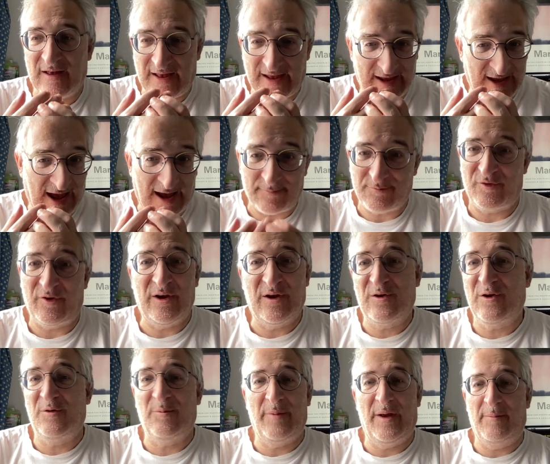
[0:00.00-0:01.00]
it absolutely
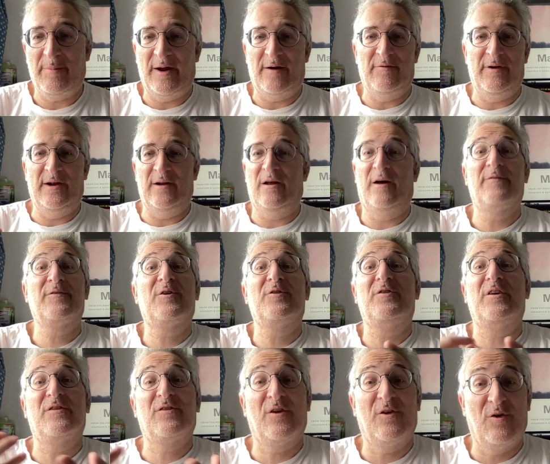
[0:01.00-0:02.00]
couldn't be about real life
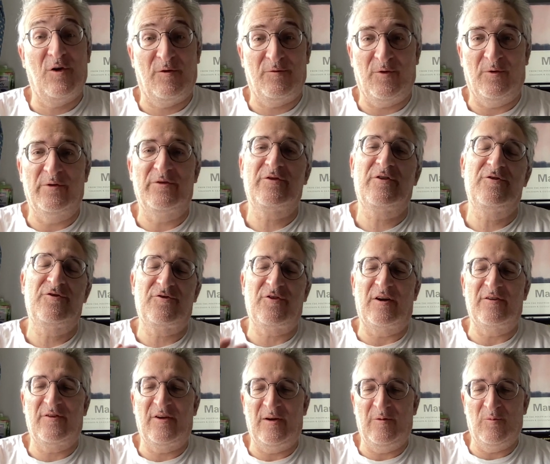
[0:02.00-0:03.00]
because it's a novel, it's
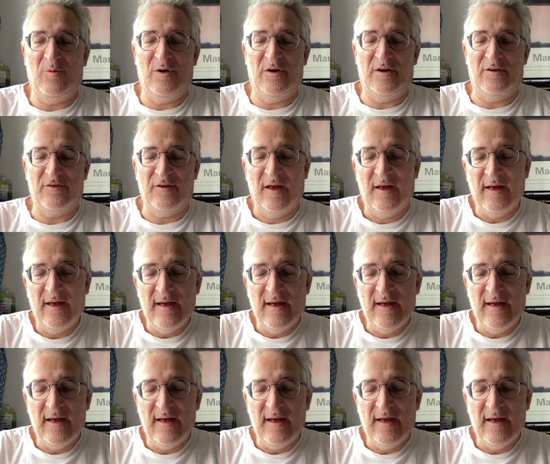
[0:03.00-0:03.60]
constructed in words.